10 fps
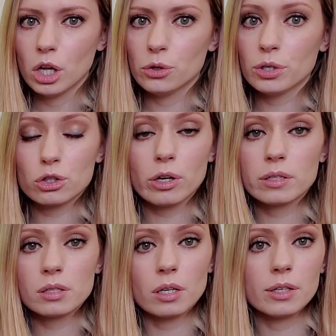You could try
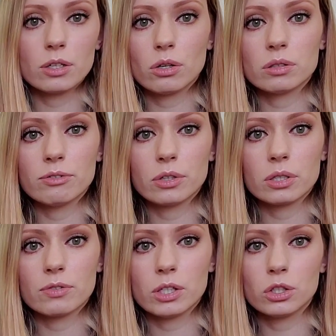starting it on the
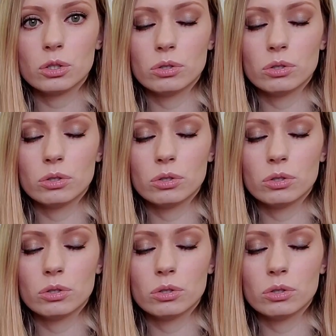1st fret too.